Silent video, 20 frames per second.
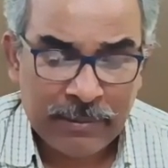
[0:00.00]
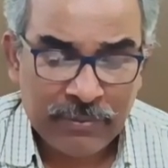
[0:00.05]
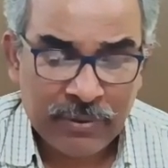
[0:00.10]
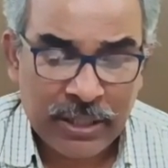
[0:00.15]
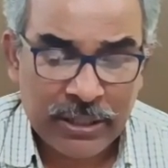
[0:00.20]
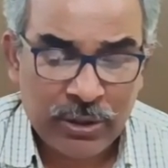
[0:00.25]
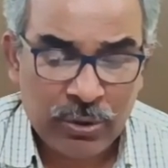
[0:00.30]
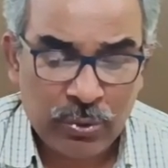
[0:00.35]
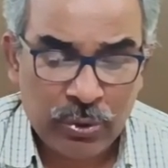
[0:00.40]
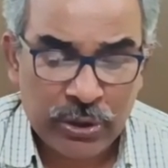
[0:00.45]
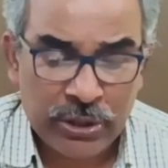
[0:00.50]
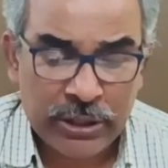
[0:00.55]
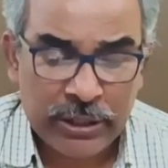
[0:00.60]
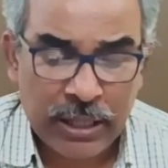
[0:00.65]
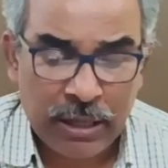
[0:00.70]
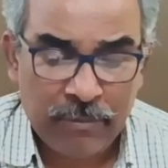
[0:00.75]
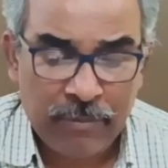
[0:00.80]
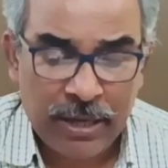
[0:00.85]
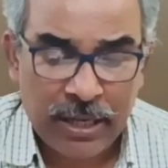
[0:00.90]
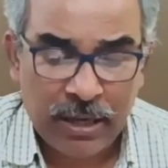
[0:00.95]
The
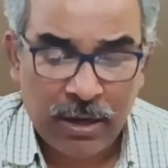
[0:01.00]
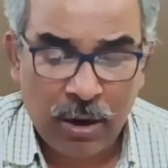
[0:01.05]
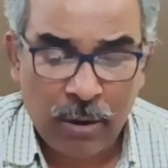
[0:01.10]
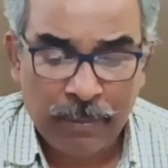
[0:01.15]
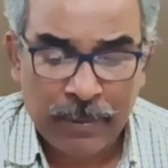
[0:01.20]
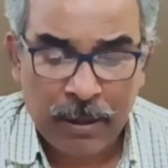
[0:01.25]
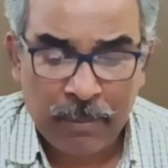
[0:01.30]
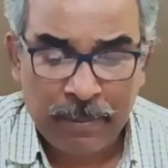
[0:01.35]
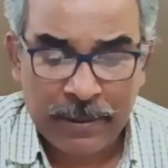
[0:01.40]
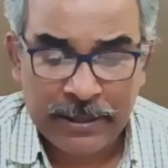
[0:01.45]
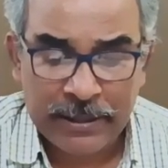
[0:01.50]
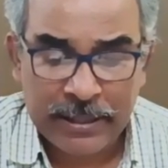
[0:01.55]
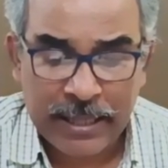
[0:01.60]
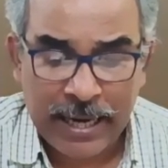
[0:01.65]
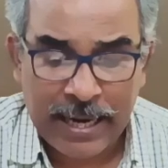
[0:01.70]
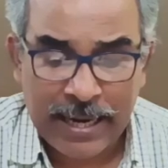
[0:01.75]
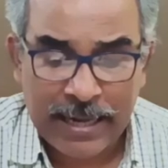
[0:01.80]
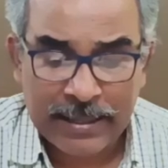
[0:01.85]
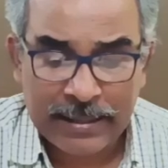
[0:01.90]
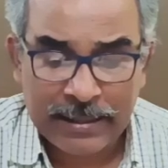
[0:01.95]
judicial wing of the
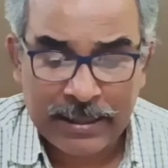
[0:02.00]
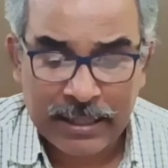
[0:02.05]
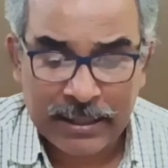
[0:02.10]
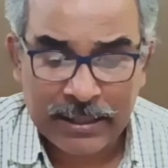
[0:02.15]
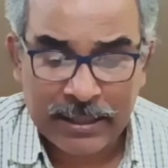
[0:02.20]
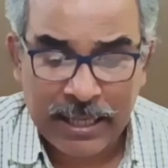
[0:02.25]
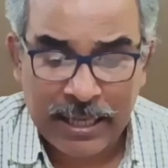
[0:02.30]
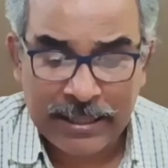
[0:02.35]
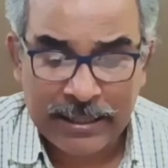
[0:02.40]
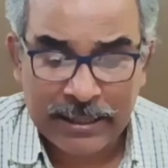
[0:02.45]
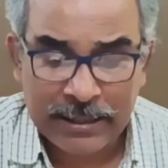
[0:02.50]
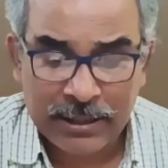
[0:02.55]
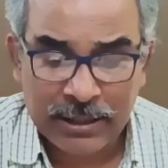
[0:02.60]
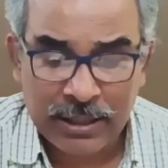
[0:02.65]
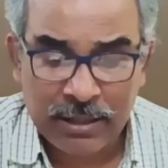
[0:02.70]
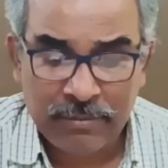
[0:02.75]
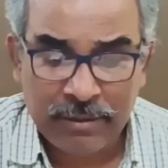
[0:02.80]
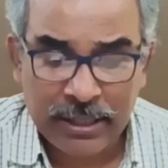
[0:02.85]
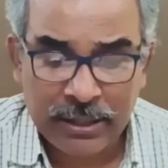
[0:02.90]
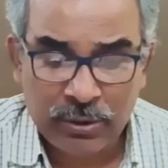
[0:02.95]
panchayat thus has a
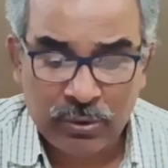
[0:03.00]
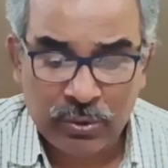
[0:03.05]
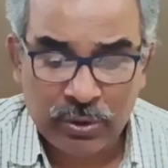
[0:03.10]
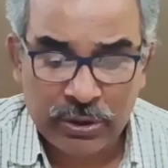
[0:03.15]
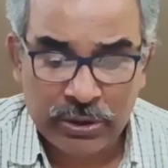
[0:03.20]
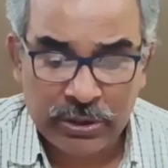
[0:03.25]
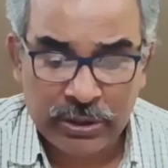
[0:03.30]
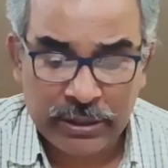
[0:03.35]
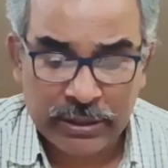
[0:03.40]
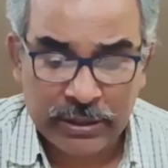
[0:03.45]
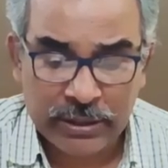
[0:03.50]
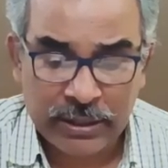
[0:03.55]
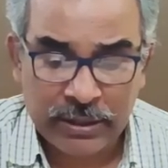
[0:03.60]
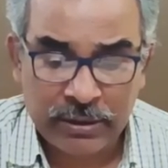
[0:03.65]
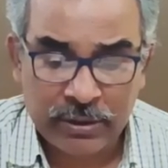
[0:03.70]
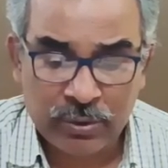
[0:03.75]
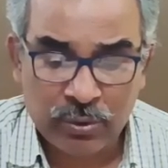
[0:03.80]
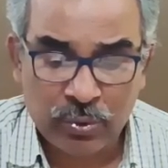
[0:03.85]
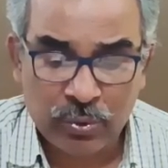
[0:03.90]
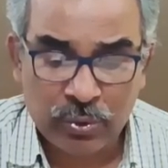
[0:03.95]
civic
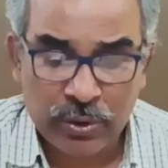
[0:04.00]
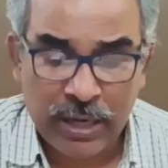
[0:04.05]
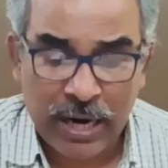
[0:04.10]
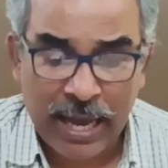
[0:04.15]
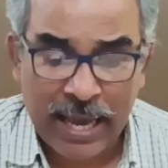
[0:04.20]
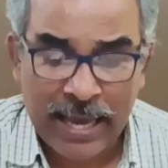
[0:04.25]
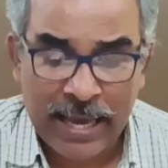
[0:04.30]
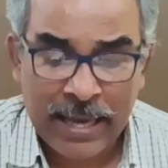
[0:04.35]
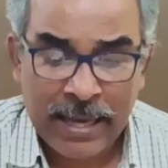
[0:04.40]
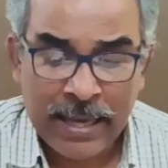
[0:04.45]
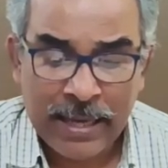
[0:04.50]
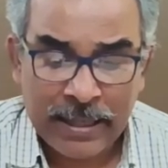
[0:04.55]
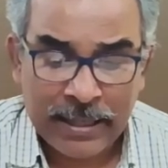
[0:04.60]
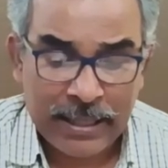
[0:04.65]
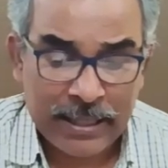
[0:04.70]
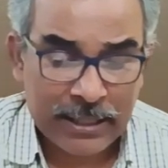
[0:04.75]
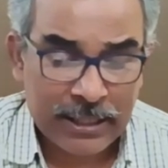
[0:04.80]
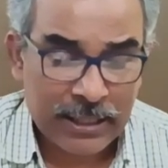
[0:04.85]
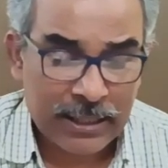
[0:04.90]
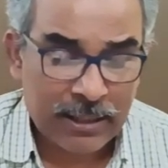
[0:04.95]
jurisdiction to try
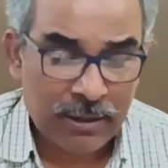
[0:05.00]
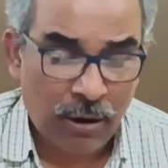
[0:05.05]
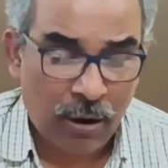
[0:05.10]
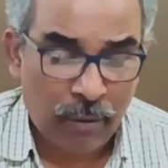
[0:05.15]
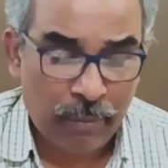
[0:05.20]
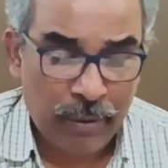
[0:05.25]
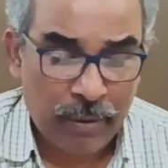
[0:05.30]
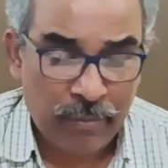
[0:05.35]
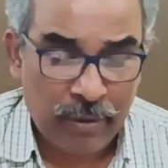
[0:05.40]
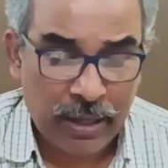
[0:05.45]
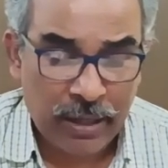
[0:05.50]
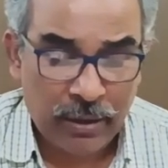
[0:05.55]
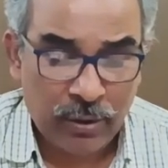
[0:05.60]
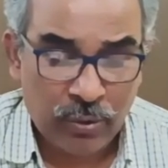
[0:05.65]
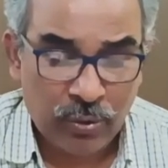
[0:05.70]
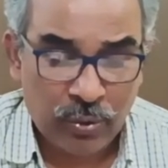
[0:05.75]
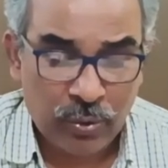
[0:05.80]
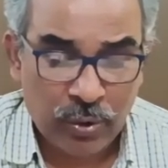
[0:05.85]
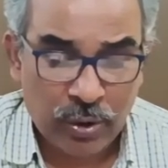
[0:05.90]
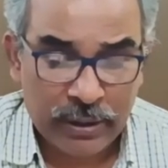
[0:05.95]
cases of a
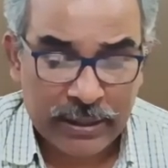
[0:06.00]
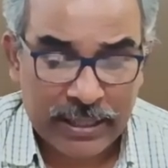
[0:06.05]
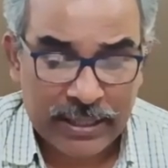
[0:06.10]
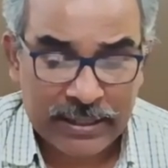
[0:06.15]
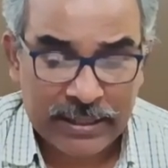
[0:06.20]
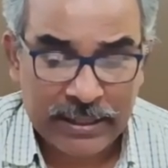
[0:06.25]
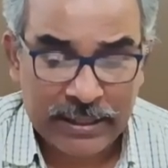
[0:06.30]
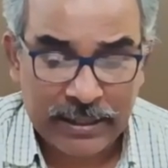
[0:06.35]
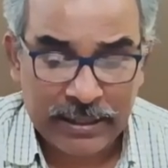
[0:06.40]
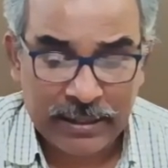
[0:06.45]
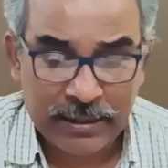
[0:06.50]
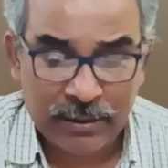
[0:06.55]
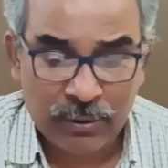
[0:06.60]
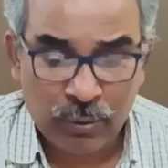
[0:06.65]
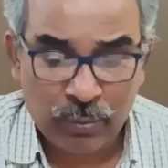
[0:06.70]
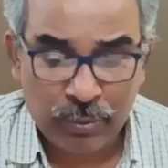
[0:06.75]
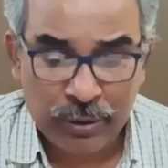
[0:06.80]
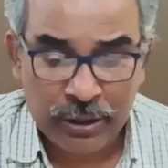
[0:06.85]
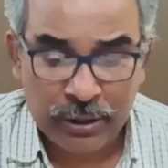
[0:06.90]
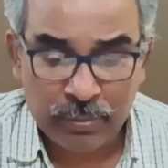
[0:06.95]
value not exceeding
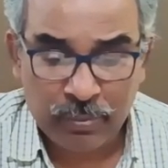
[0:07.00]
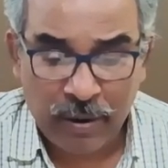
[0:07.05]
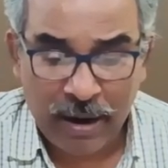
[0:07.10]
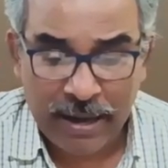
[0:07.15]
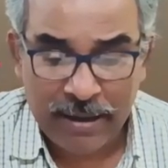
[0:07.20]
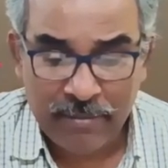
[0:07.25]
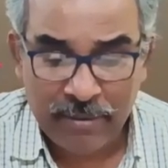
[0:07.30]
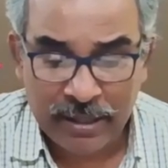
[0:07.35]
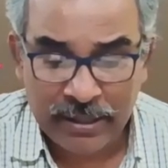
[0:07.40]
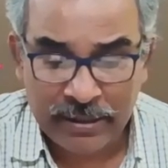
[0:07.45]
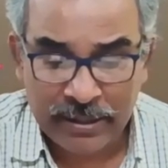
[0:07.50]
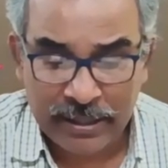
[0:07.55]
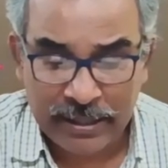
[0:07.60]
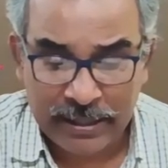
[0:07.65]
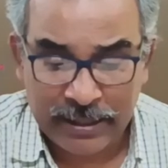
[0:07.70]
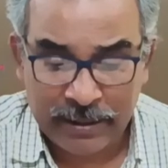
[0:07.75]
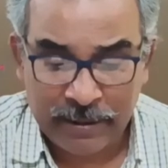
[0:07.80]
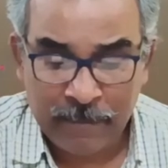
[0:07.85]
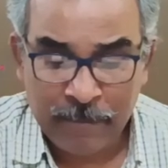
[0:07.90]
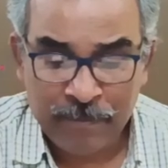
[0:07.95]
rupees
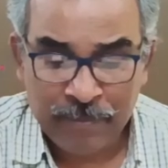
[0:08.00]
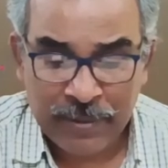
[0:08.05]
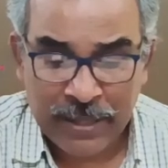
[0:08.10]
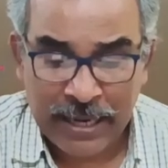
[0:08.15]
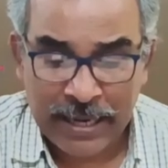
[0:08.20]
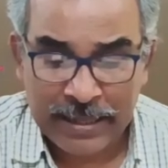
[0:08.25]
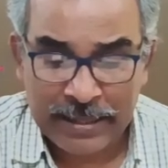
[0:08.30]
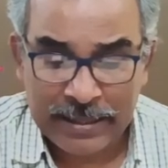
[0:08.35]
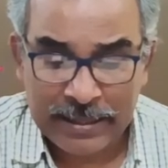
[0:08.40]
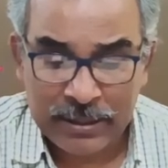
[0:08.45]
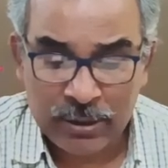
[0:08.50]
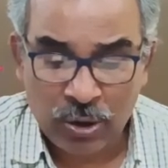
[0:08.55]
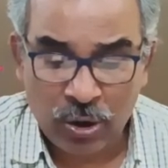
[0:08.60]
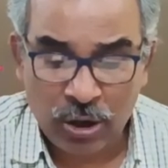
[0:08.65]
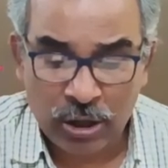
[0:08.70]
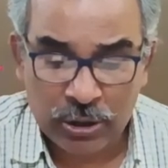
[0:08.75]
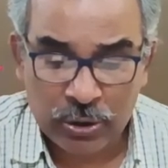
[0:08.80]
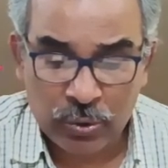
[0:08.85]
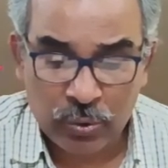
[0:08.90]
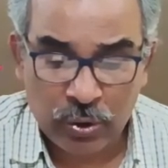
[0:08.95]
500 and is
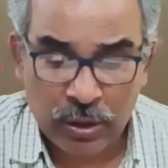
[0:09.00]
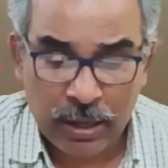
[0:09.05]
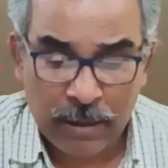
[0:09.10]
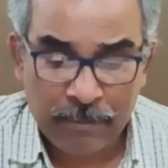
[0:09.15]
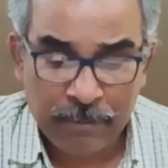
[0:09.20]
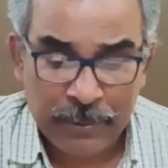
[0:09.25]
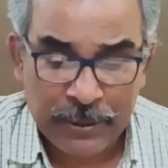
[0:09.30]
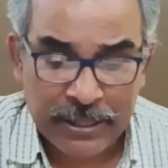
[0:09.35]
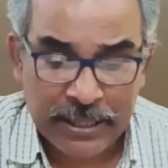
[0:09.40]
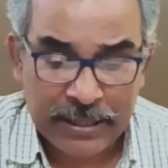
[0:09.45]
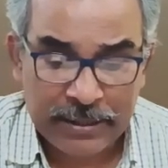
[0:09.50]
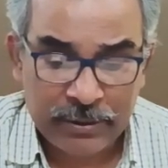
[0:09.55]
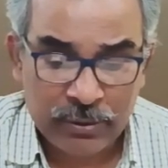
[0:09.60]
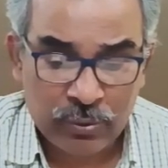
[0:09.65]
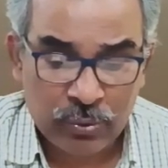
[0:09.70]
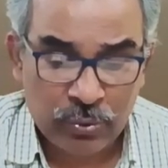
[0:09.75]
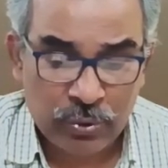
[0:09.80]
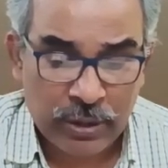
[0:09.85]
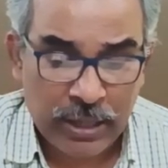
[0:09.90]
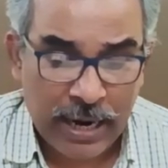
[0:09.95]
also
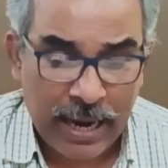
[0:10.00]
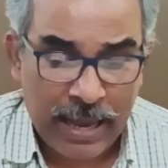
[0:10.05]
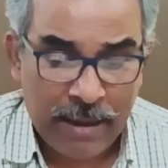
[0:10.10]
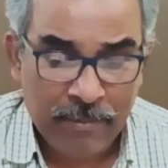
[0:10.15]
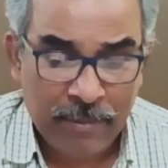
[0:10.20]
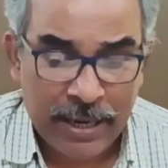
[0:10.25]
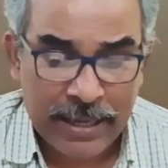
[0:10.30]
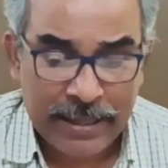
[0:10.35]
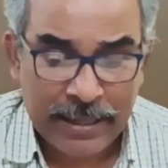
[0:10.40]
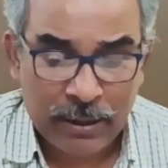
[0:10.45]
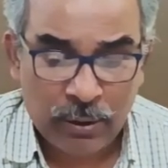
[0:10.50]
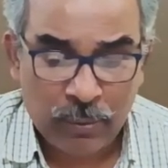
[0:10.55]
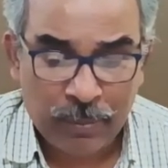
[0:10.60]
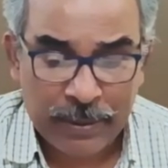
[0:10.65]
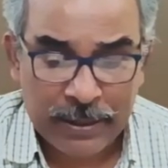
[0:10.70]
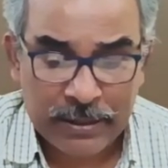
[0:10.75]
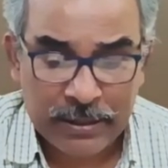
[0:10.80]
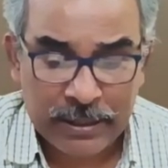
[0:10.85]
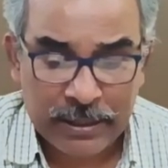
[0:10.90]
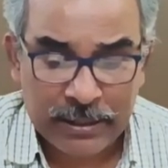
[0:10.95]
competent to try minor
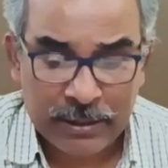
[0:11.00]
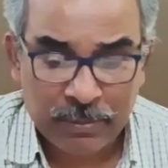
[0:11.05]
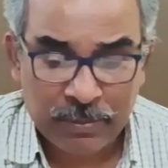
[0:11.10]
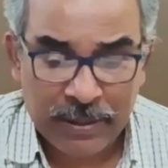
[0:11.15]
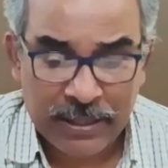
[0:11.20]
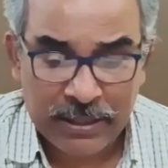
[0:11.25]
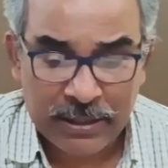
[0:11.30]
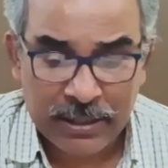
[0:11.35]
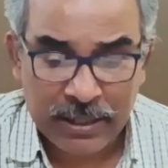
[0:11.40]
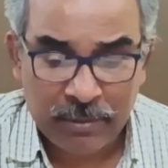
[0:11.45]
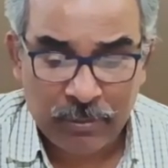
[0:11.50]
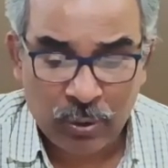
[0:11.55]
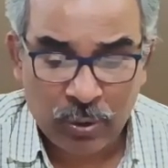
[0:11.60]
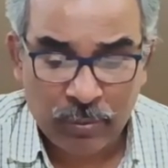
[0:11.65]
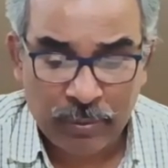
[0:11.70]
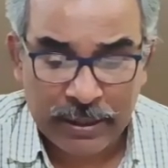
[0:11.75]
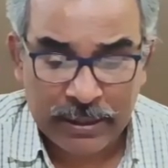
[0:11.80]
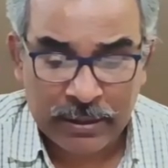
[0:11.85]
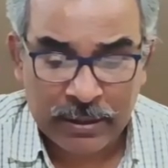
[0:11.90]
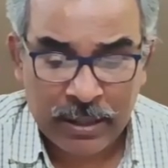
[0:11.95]
offences punishable
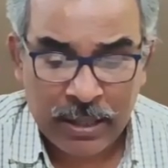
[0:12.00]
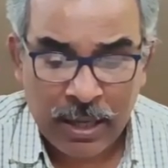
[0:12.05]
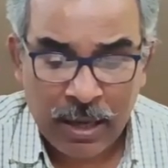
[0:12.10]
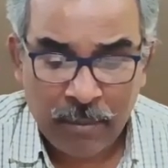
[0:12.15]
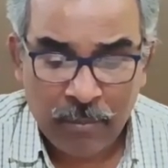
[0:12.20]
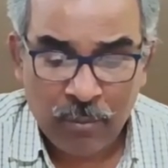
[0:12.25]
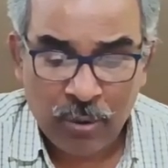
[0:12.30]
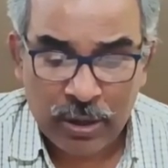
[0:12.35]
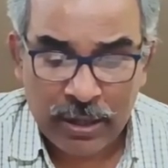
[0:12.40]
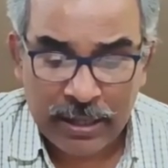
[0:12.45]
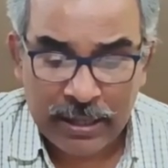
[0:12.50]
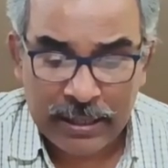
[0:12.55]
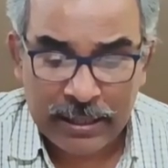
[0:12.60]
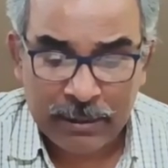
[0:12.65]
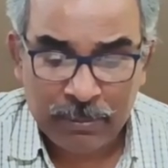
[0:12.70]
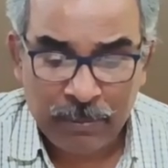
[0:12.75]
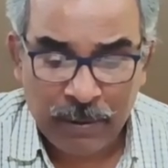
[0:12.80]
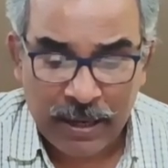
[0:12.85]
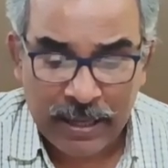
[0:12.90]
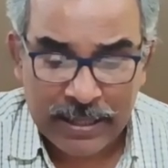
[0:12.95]
with
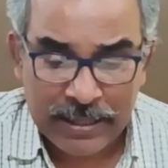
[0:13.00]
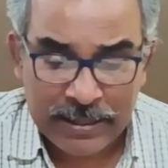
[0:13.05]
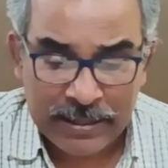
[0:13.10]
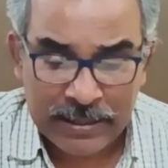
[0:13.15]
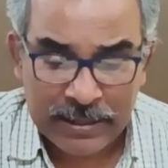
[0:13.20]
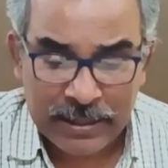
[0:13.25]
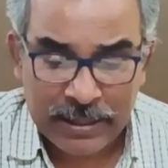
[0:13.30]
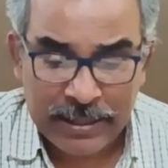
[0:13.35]
moderate fines.